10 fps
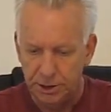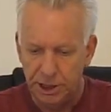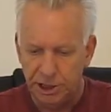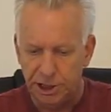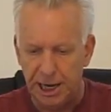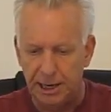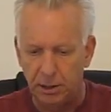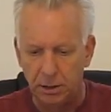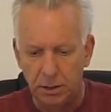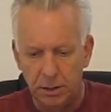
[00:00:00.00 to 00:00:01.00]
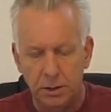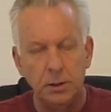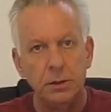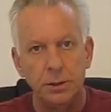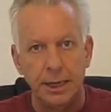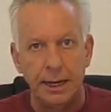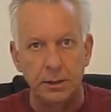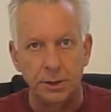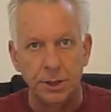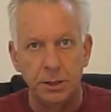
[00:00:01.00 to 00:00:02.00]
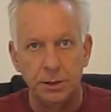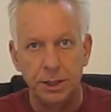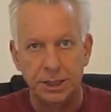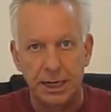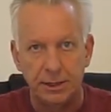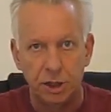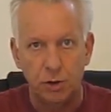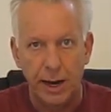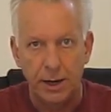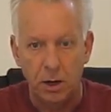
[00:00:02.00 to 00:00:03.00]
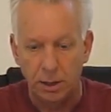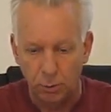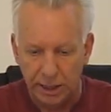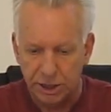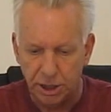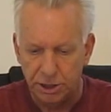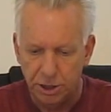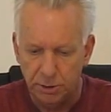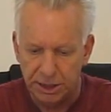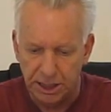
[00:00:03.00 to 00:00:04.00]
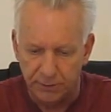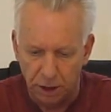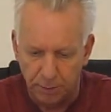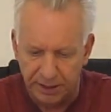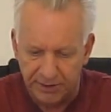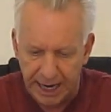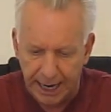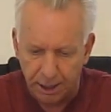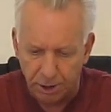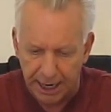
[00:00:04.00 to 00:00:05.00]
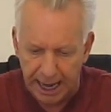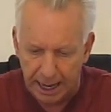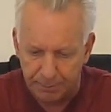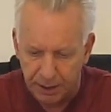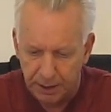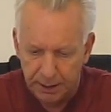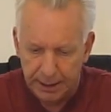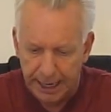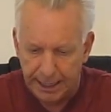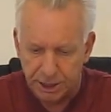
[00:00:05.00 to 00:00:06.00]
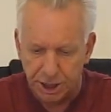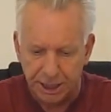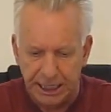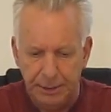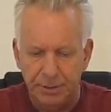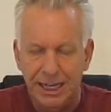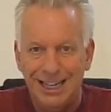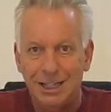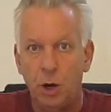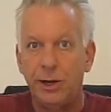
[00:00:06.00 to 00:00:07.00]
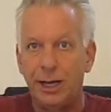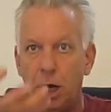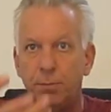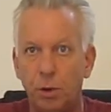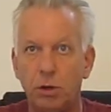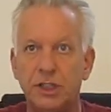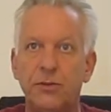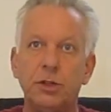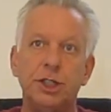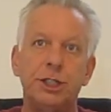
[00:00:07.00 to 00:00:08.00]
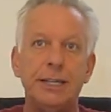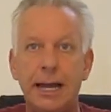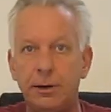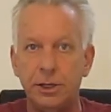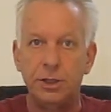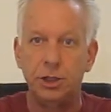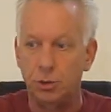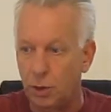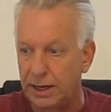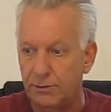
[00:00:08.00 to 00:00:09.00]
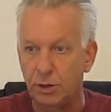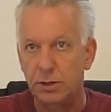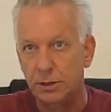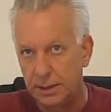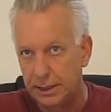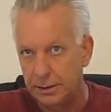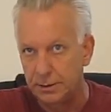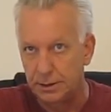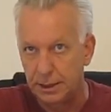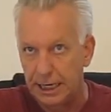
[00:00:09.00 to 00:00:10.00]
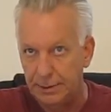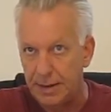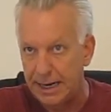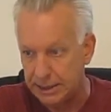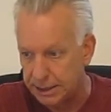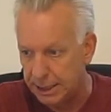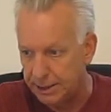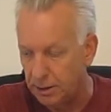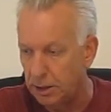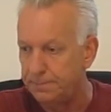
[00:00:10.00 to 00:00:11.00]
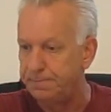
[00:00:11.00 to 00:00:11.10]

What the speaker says: dish towels to set the tray on. What it's going to do is give a little bit of an air gap, and it's going to keep the heat going upwards versus down into whatever the heat mat is sitting on.